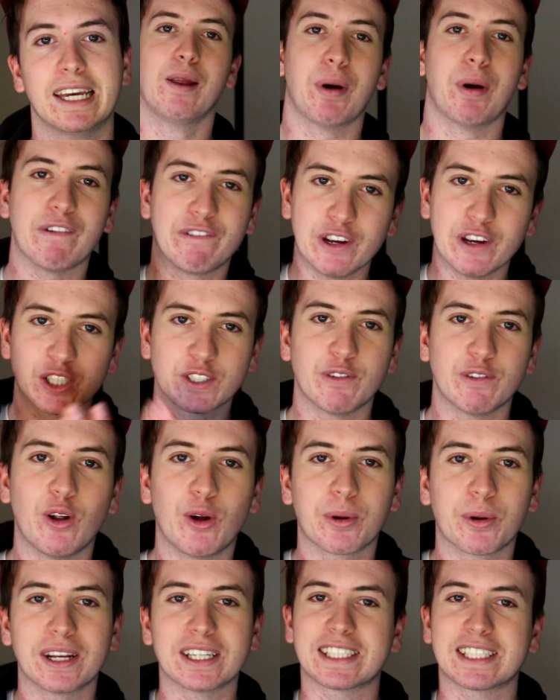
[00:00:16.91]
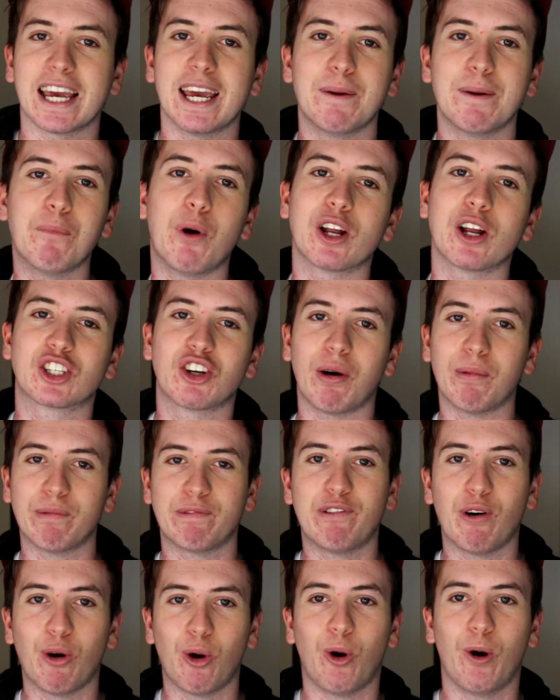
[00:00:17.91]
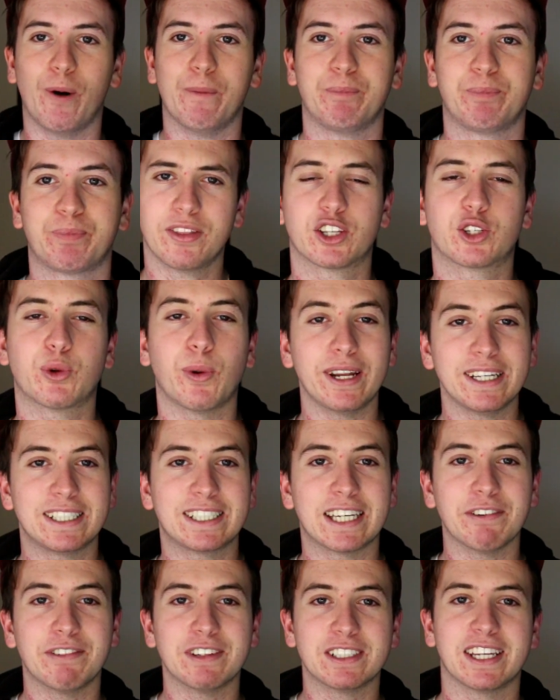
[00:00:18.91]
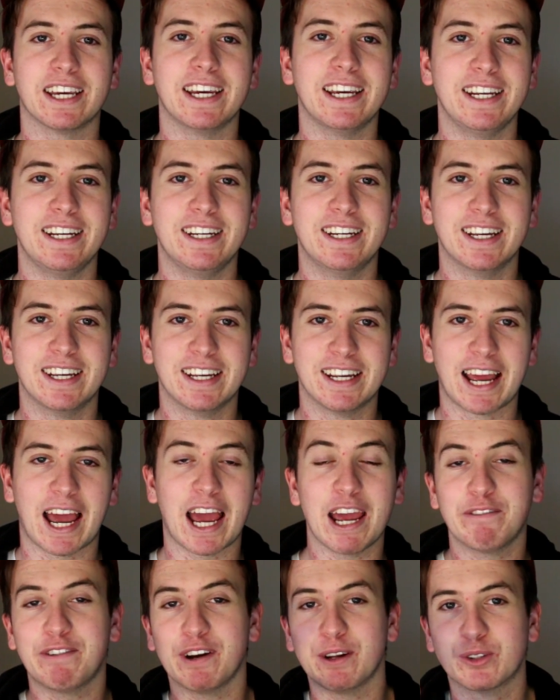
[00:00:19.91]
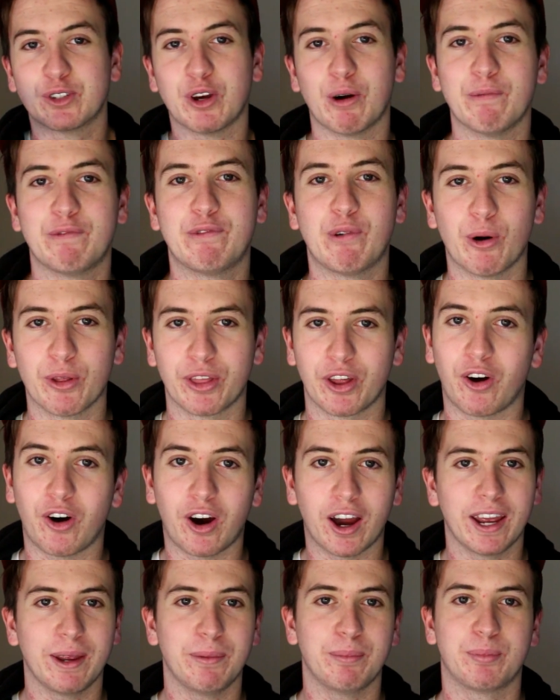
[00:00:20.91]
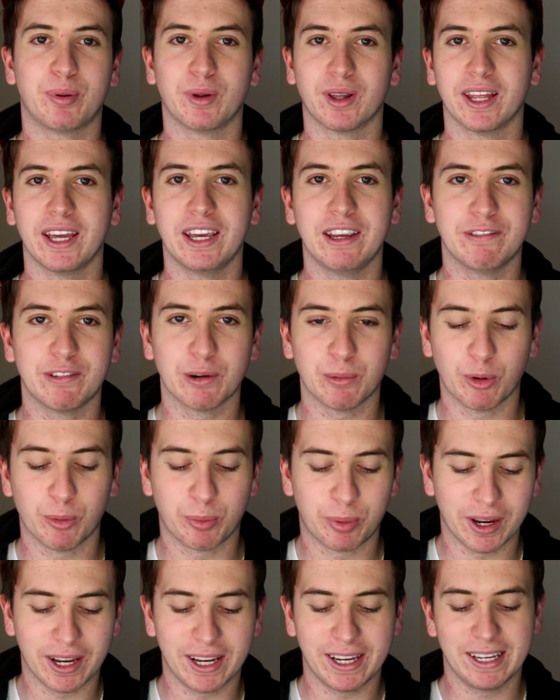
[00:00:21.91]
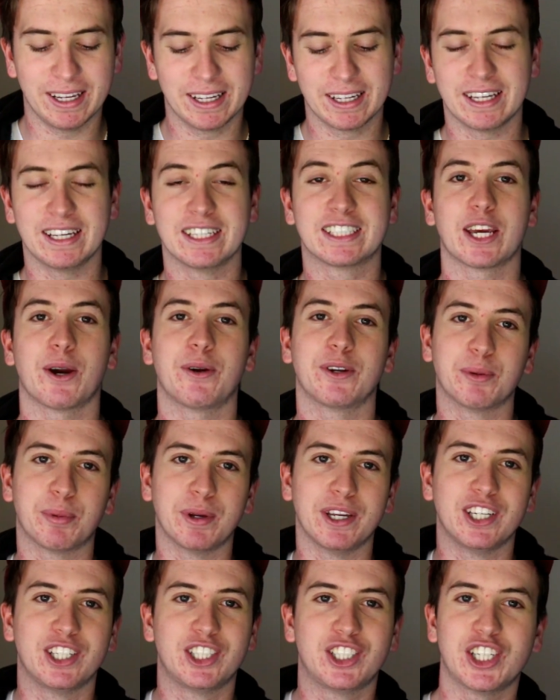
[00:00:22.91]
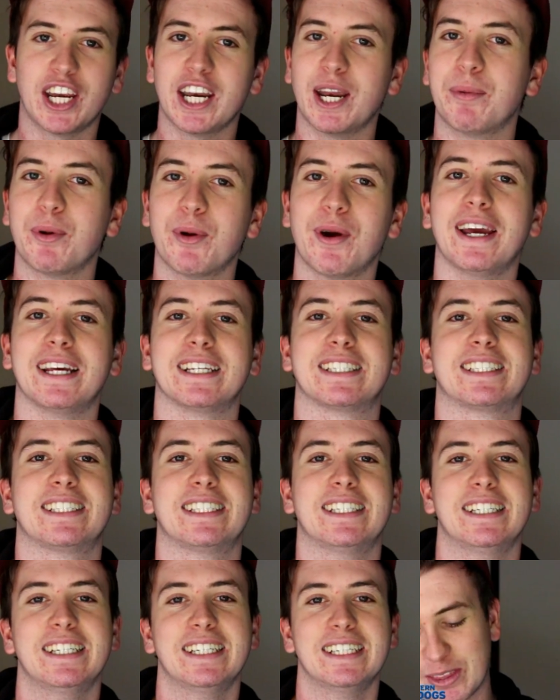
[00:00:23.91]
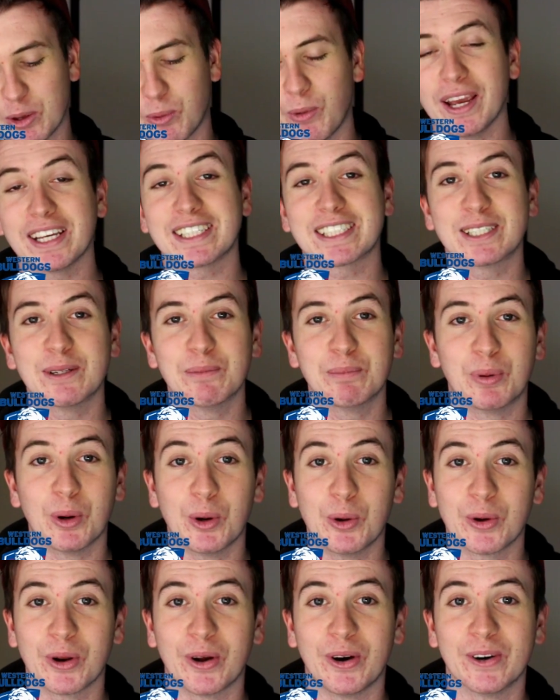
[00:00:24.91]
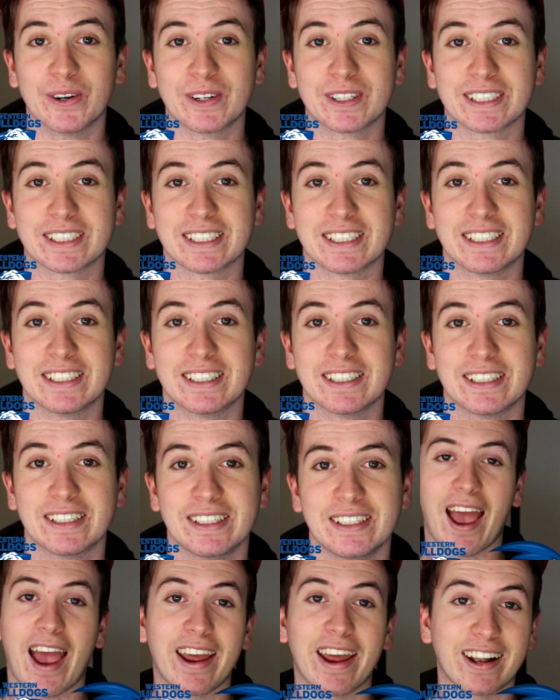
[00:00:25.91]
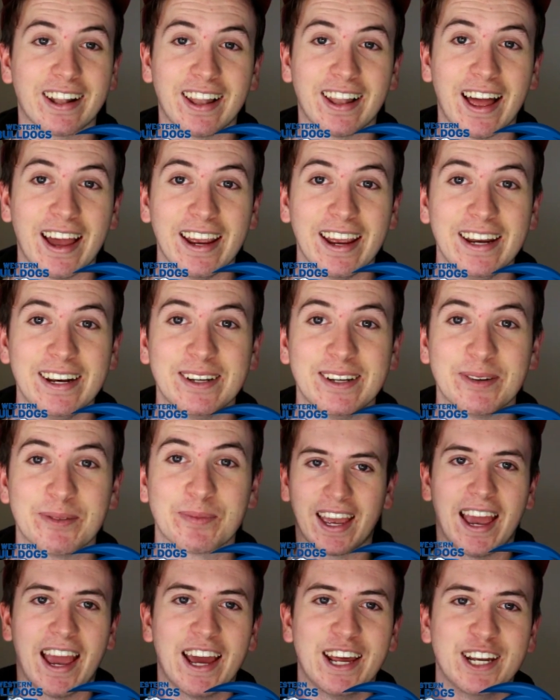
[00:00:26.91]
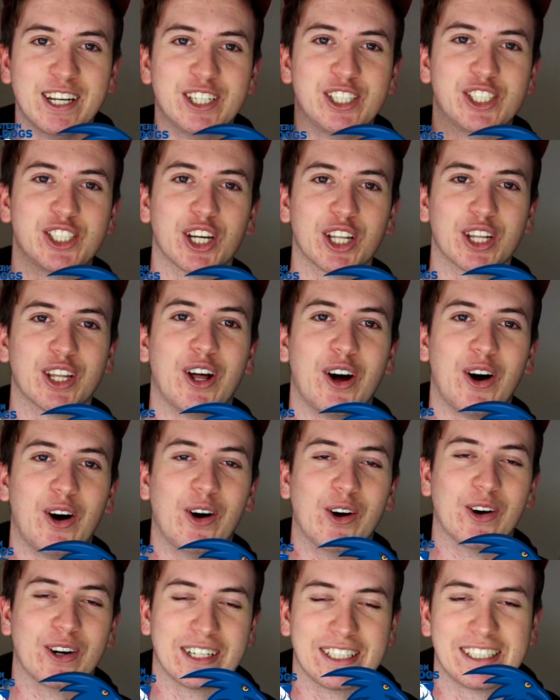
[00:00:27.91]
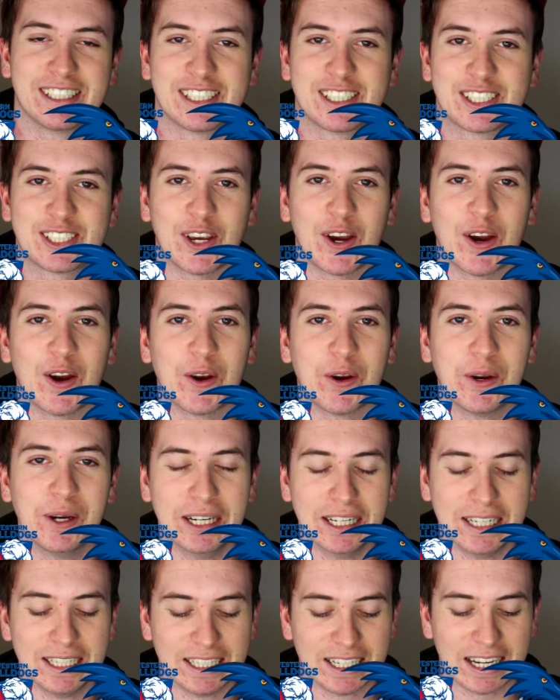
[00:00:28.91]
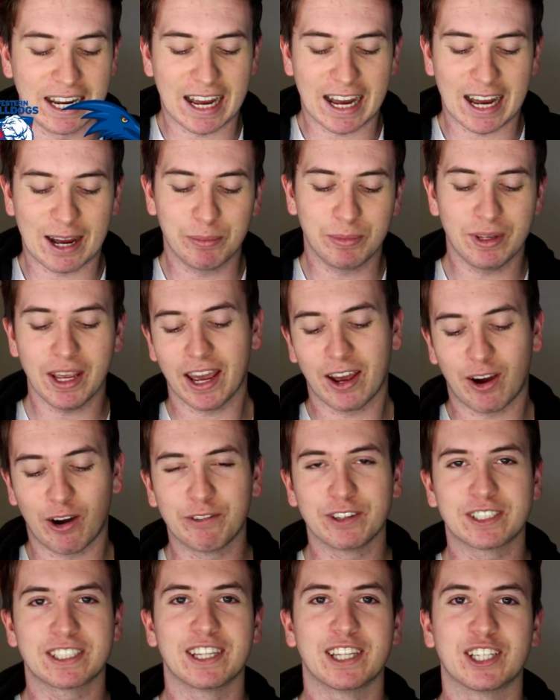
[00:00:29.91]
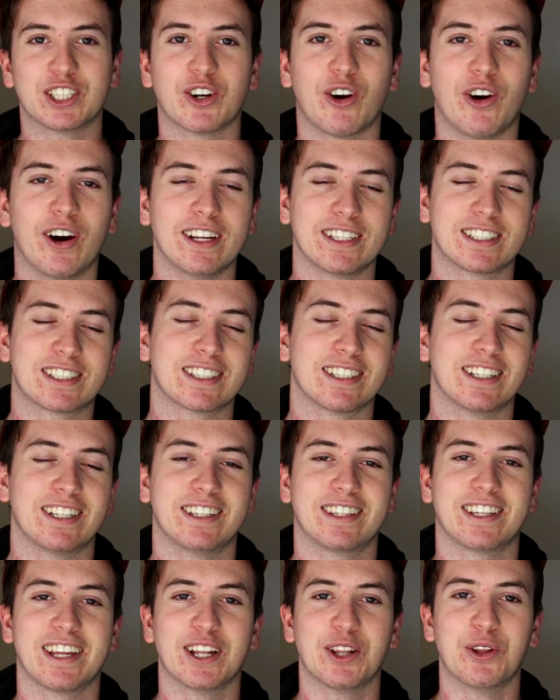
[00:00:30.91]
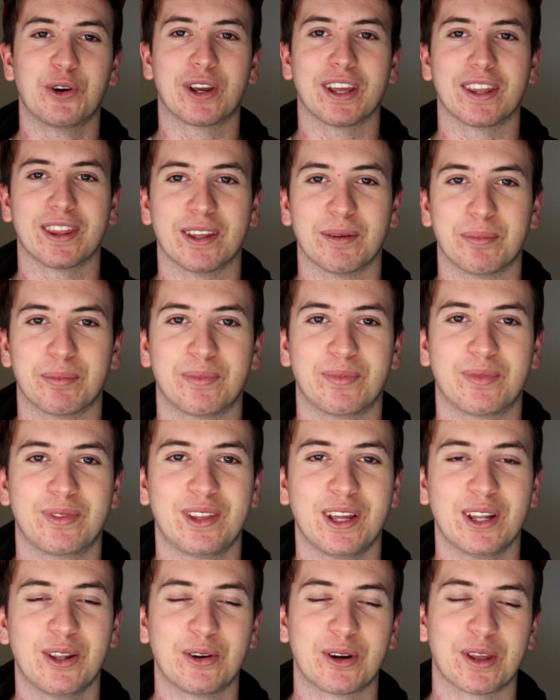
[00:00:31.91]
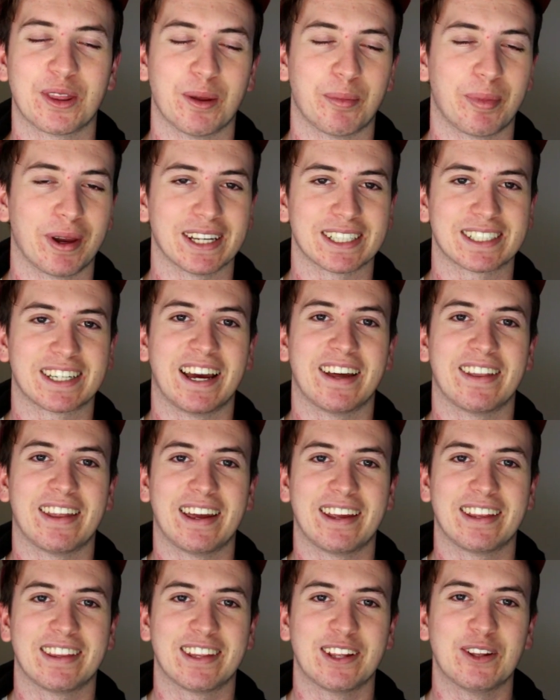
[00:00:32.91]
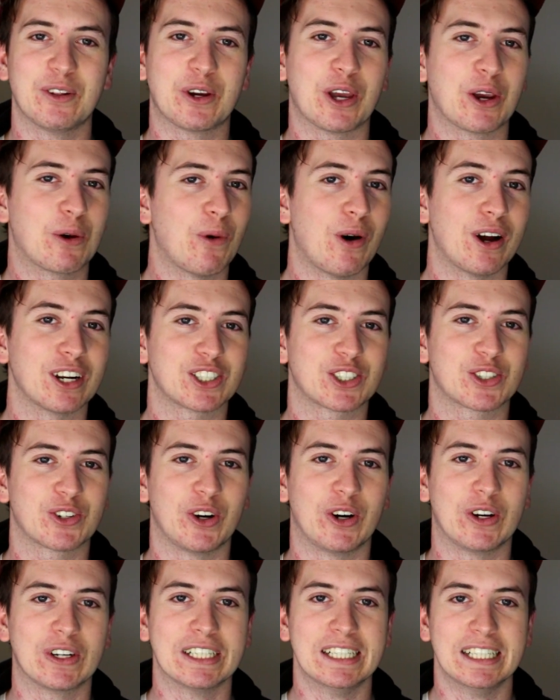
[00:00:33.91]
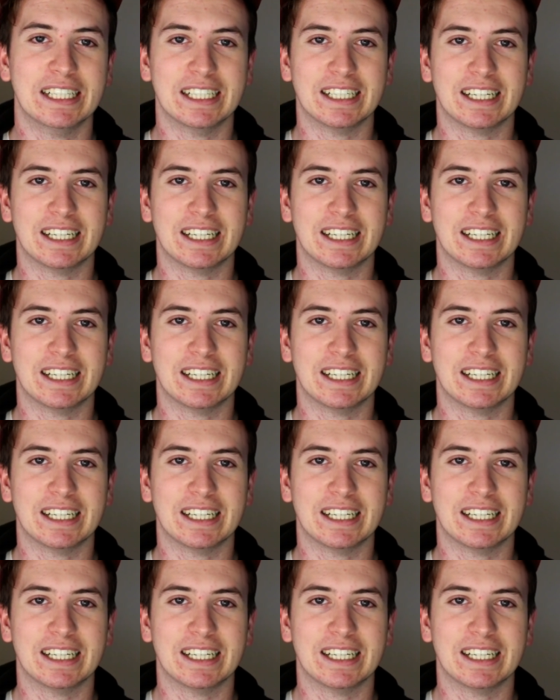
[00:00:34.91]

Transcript: But first of all, I'm going to say my top four. The 2017 AFL top four that I believe it will be is going to be GWS, the Western Bulldogs, Adelaide, and Geelong. So yeah, obviously the Giants, they're looking the best, aren't they? They're looking quite strong.